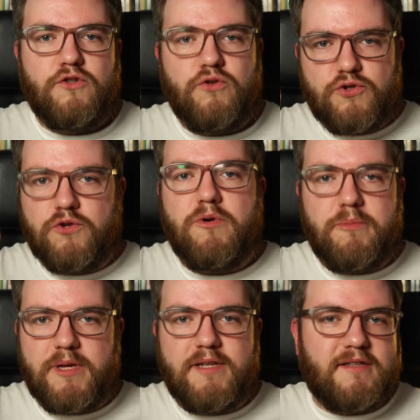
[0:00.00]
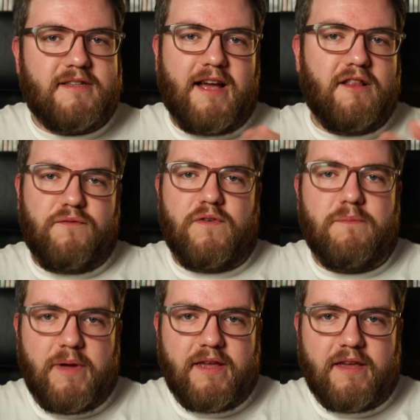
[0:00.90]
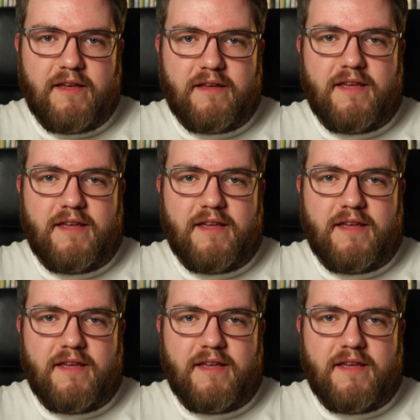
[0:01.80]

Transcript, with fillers: To sum up his style of filmmaking,